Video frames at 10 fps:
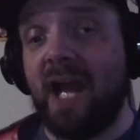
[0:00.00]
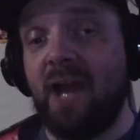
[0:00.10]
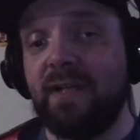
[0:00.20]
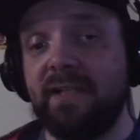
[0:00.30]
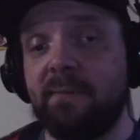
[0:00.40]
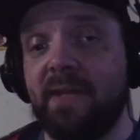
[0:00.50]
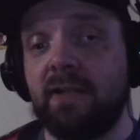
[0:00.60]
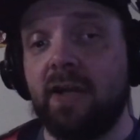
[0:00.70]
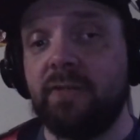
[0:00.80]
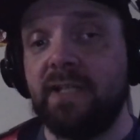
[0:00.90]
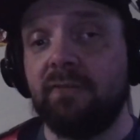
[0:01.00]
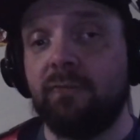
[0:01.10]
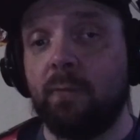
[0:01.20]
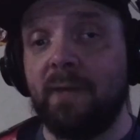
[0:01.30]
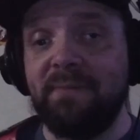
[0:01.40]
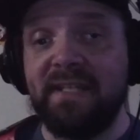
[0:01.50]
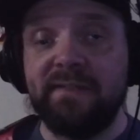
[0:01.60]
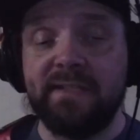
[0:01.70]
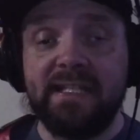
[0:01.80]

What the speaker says: I want to get some Elgato gear for my PC.